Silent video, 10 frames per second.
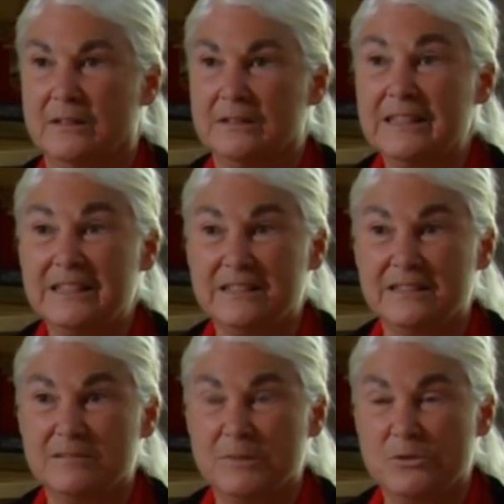
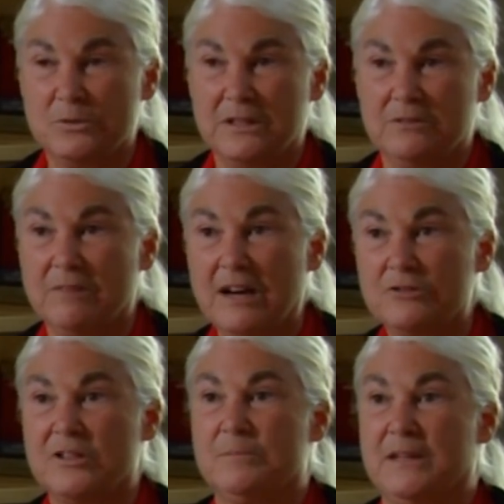links between
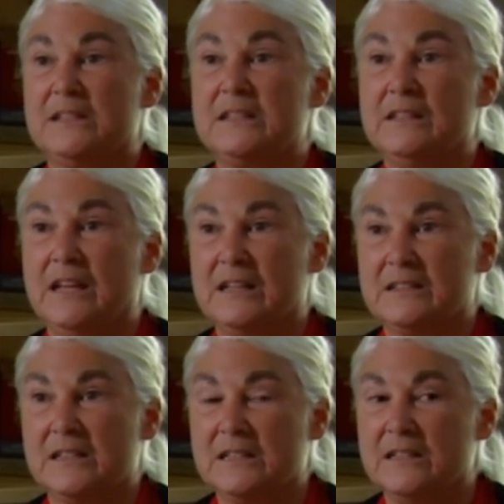Roundup and celiac
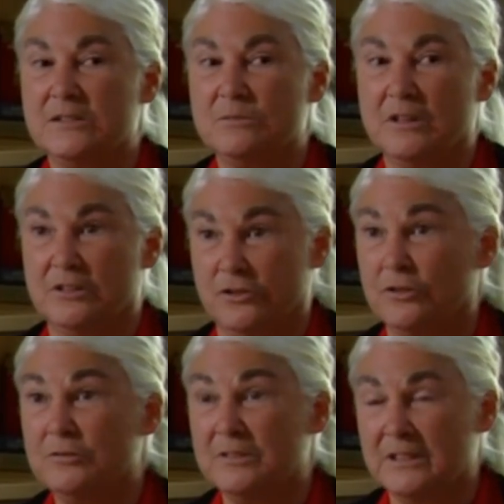disease,
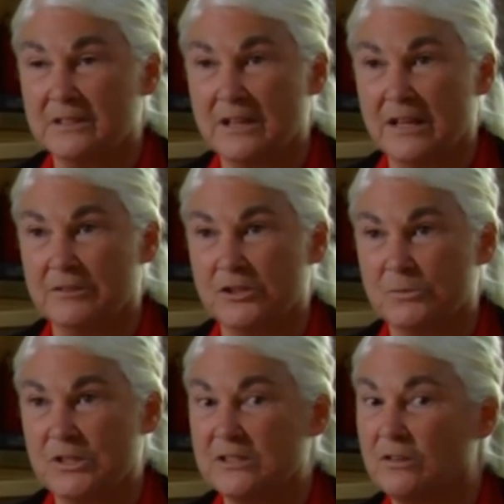gluten intolerance,
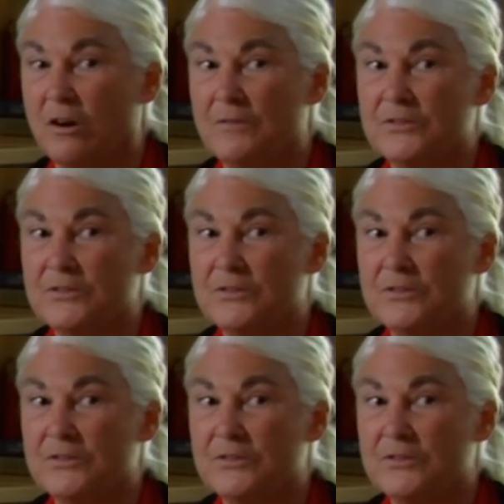which has all of a